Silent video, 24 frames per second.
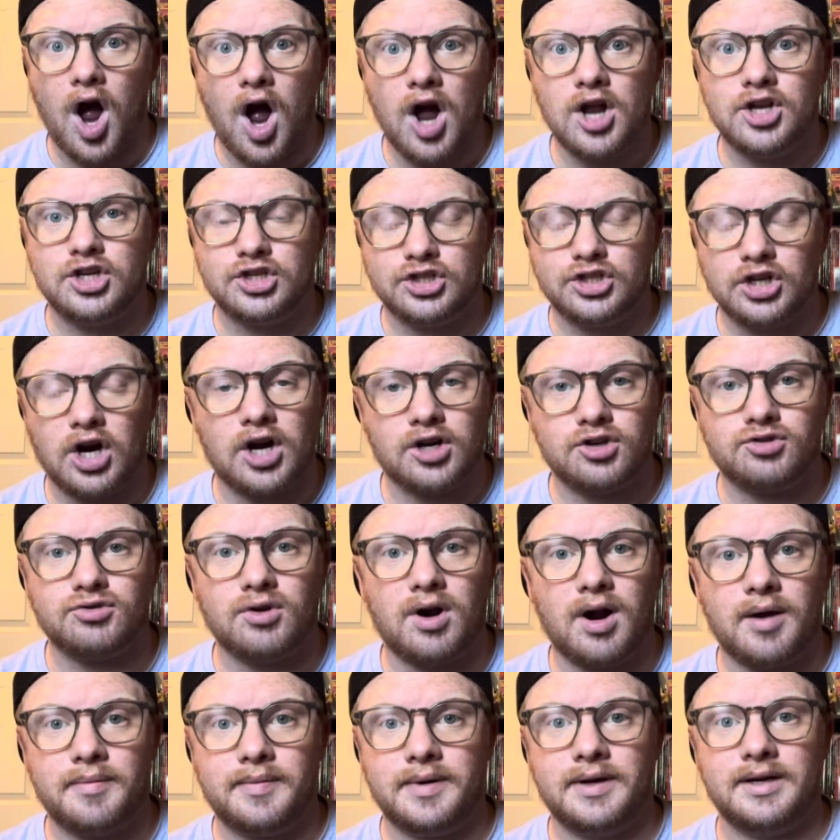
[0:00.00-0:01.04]

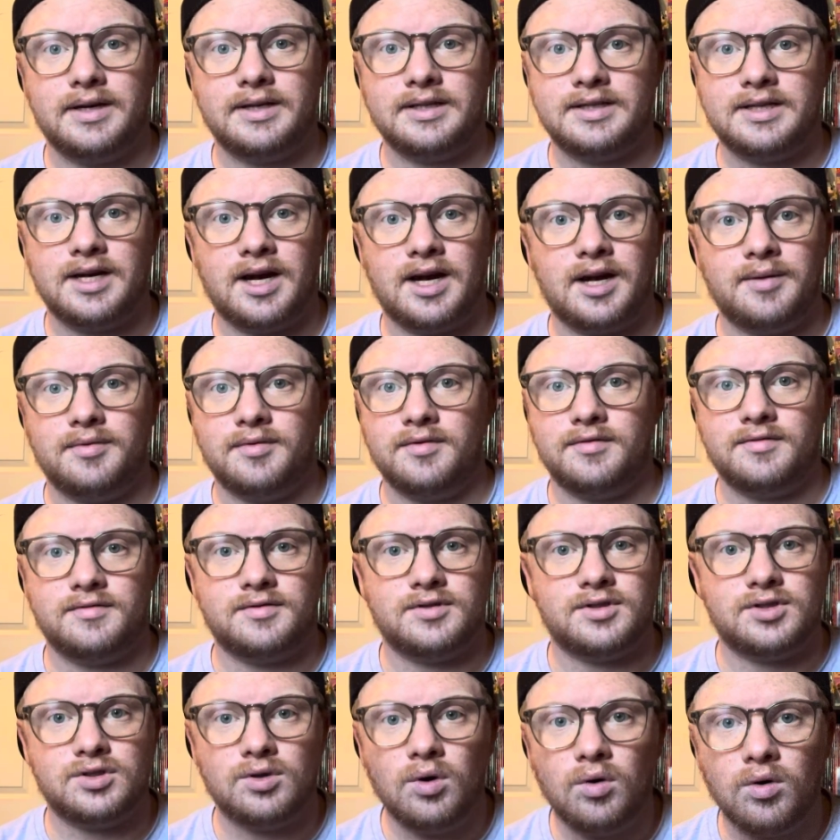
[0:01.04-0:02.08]
jaw-dropping type of
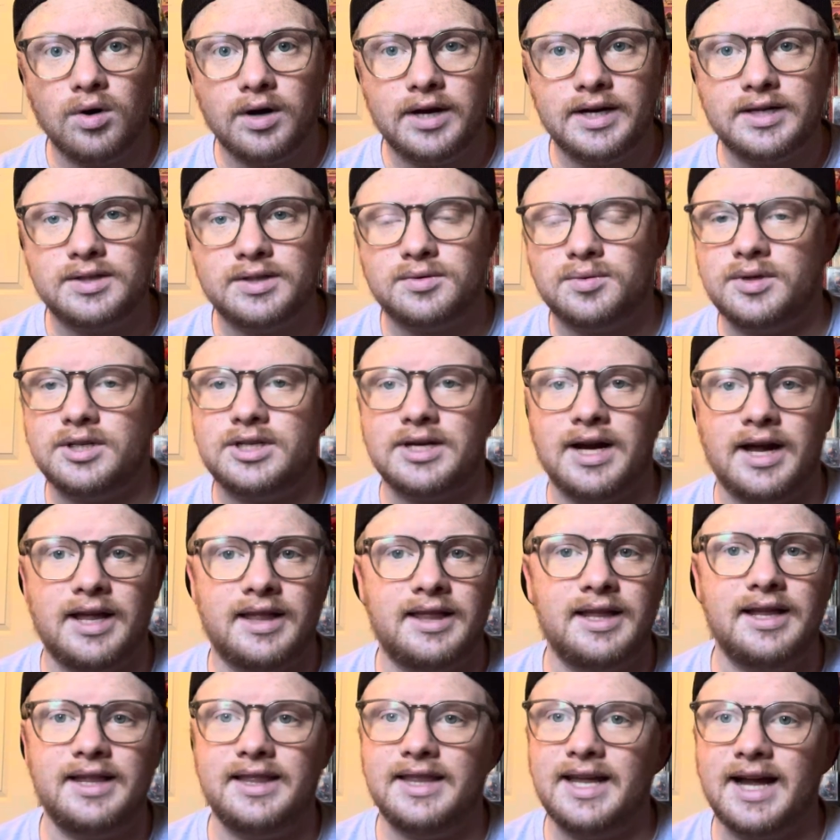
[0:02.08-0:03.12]
stories, which I
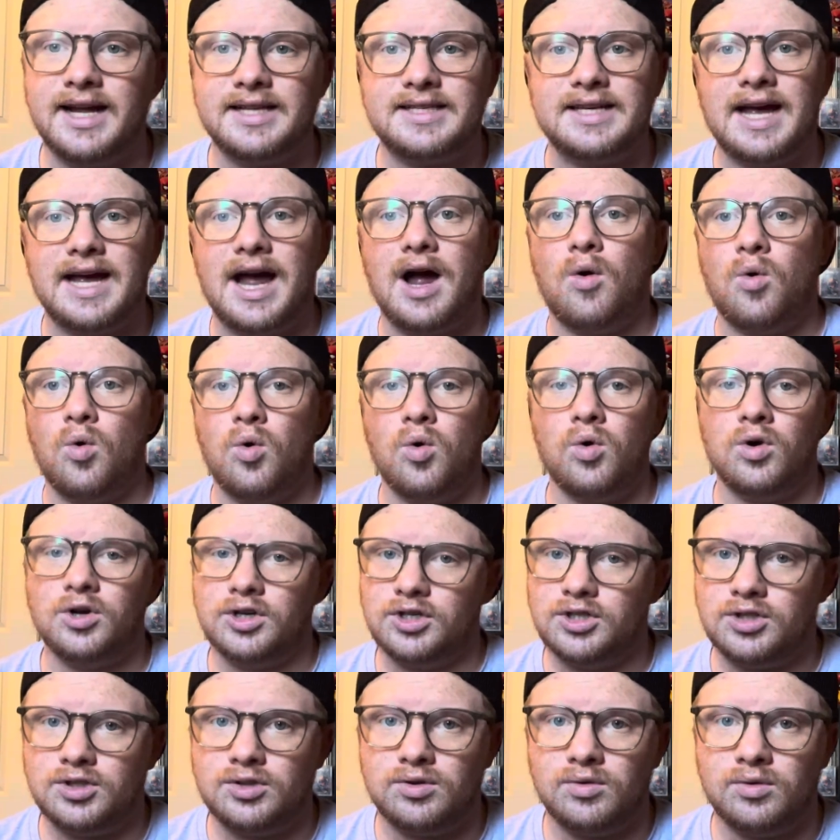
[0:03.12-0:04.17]
think that's how all
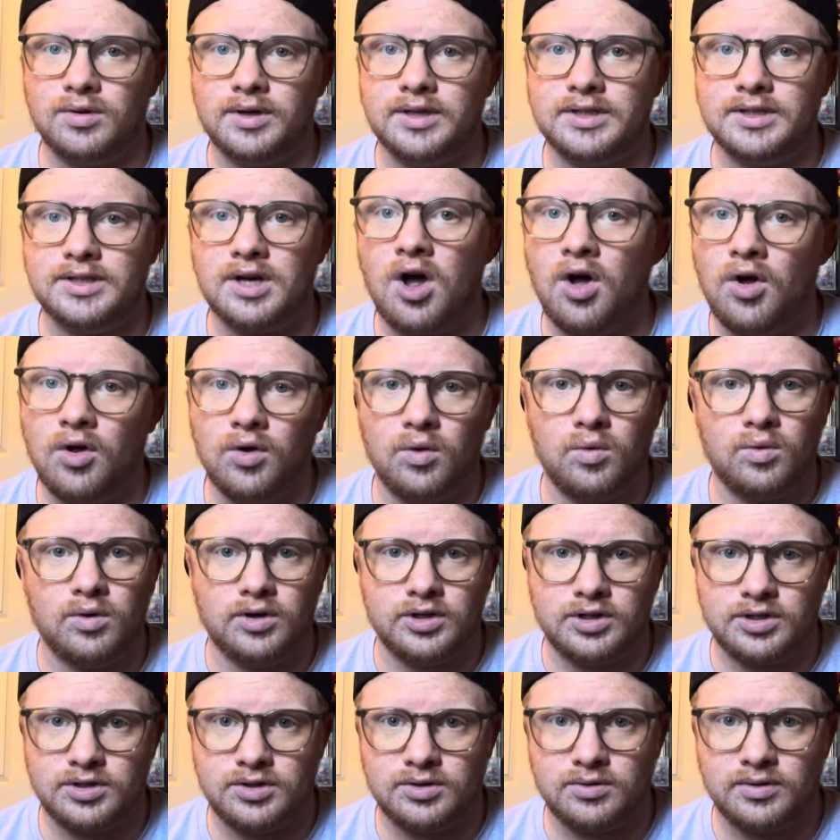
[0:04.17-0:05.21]
origin
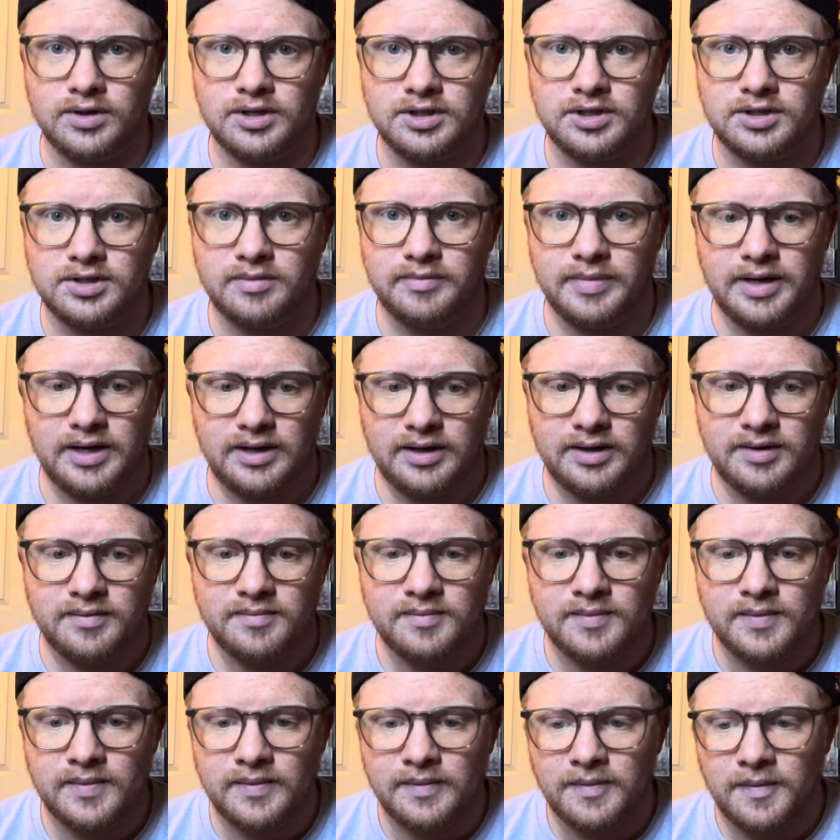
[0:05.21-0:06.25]
stories should be.
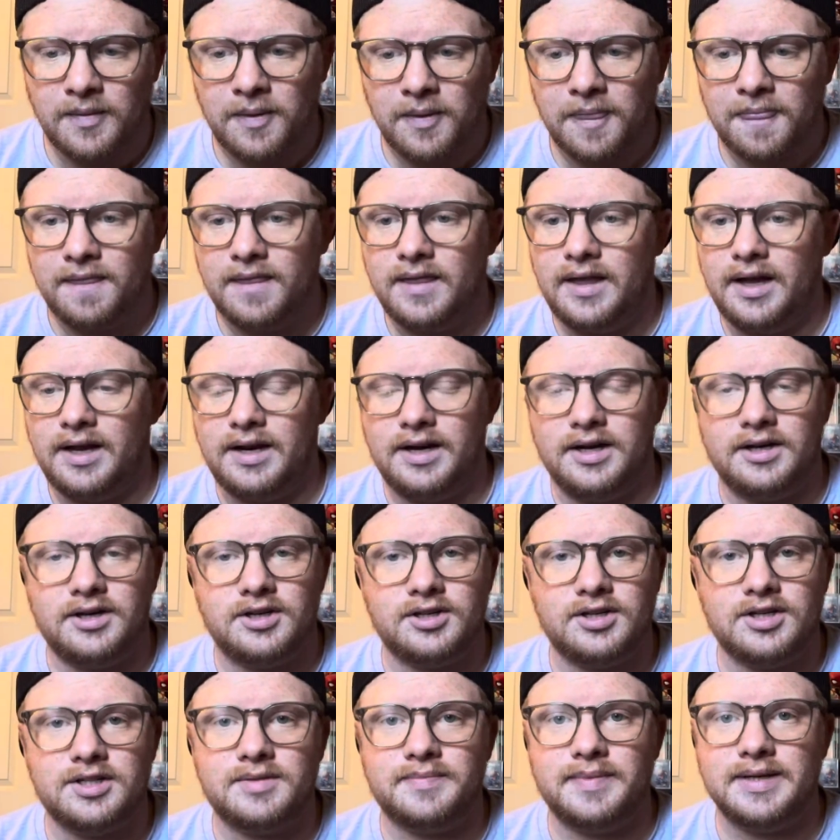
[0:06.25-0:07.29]
They need to
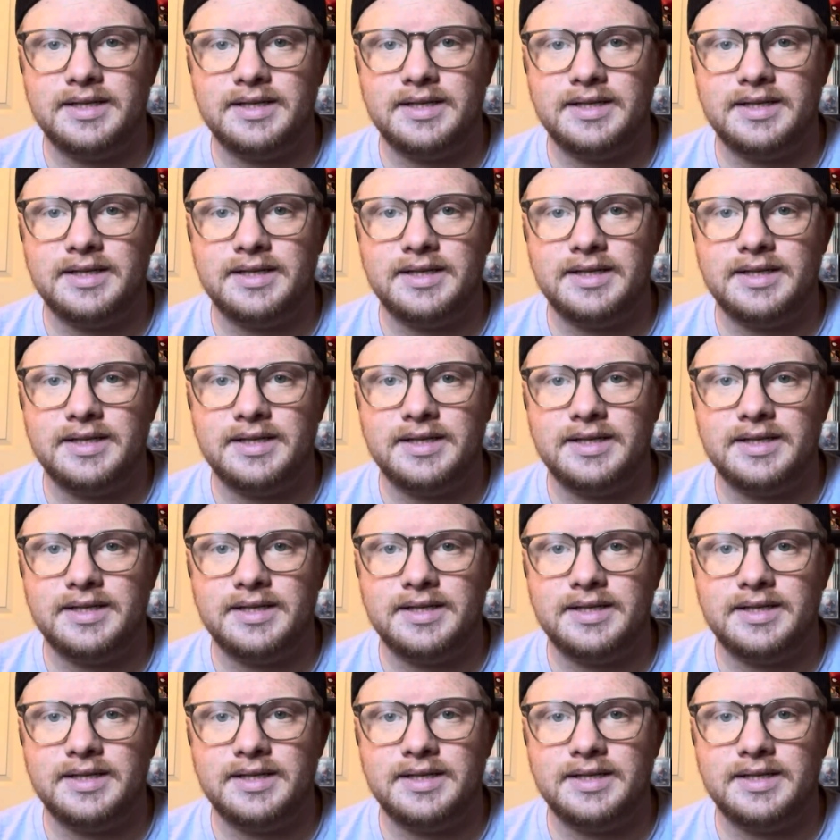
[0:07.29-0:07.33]
just be